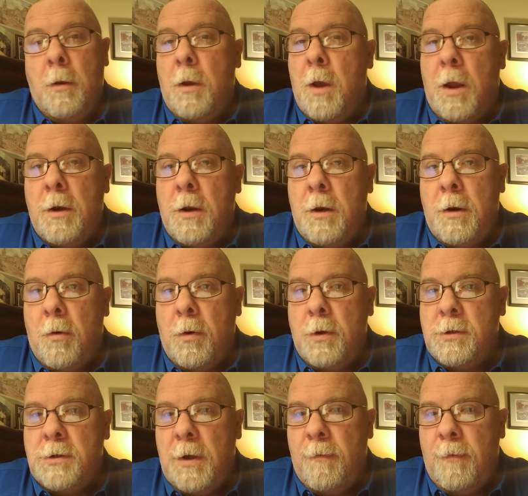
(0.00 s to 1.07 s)
God doesn't
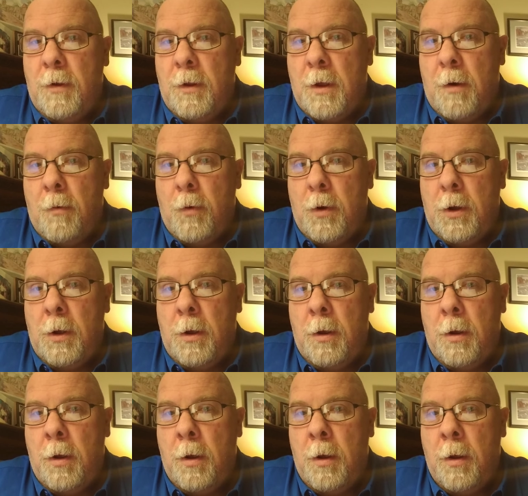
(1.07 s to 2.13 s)
always give you that way.
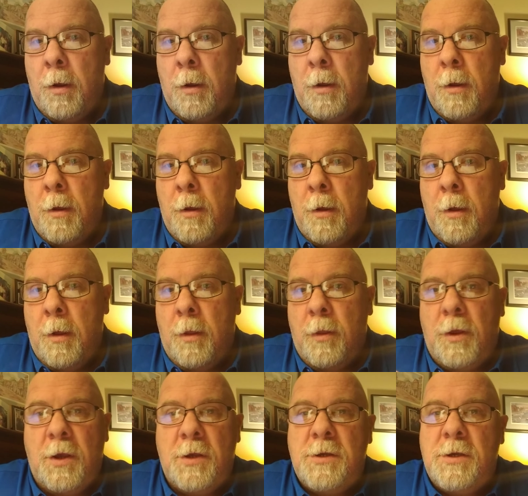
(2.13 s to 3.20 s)

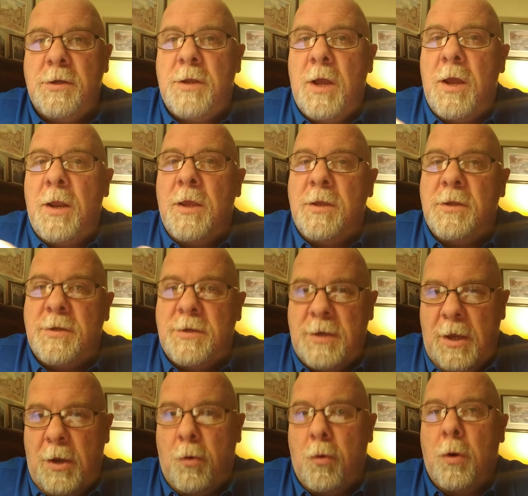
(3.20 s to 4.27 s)
This is done in
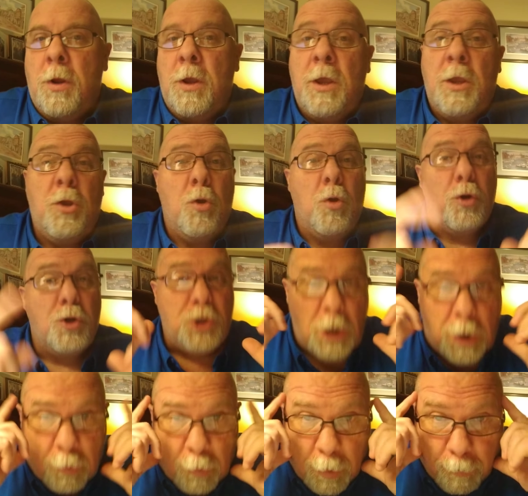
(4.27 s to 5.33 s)
secret, in your
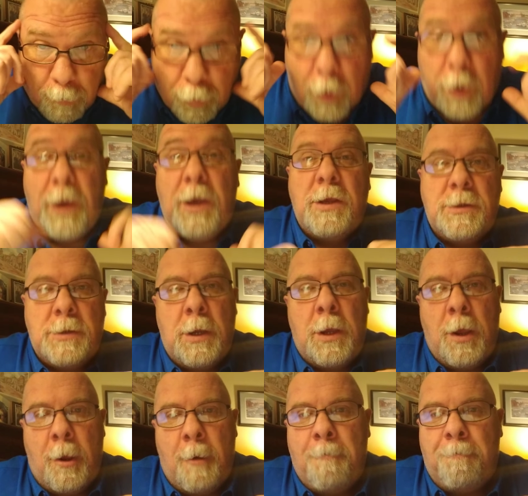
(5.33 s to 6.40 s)
secret place,
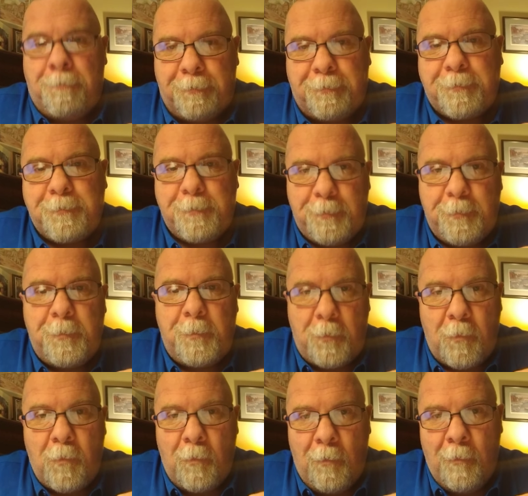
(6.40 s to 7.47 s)

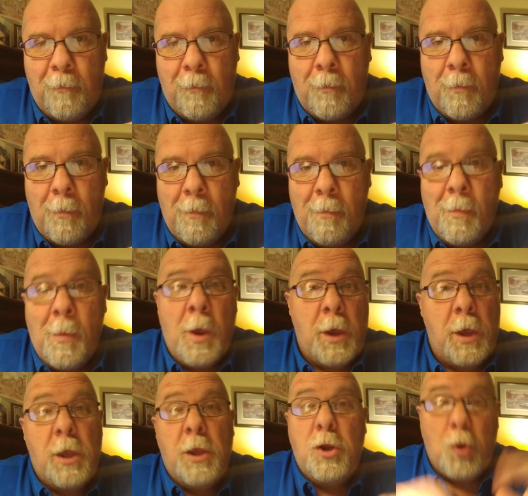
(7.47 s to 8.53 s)
hmm.
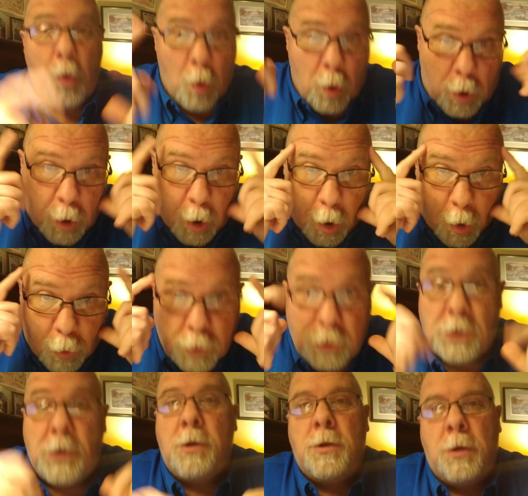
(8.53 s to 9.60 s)
in your
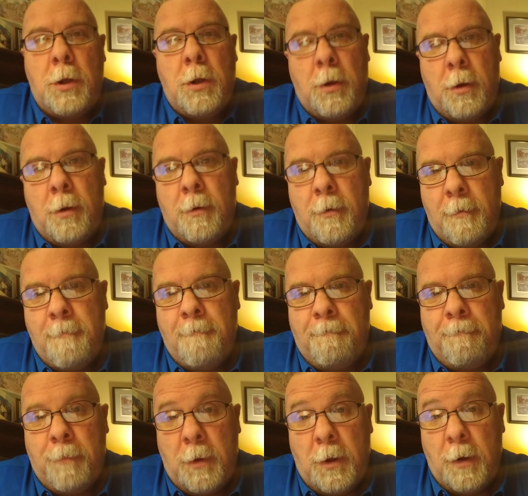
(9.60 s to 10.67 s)
closet,
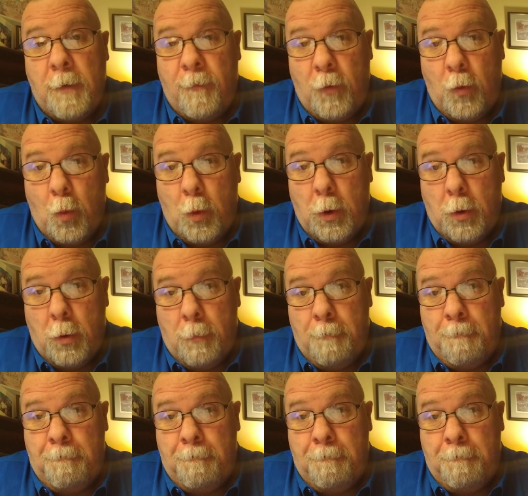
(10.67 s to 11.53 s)
if you will.